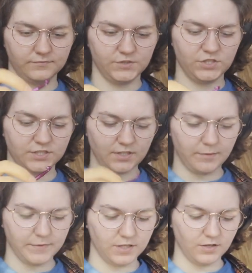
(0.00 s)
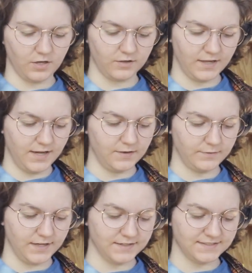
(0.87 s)
She's coming along.
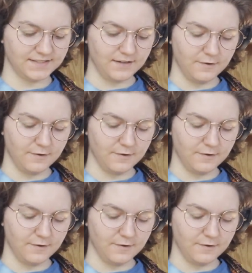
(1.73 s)
Anyways,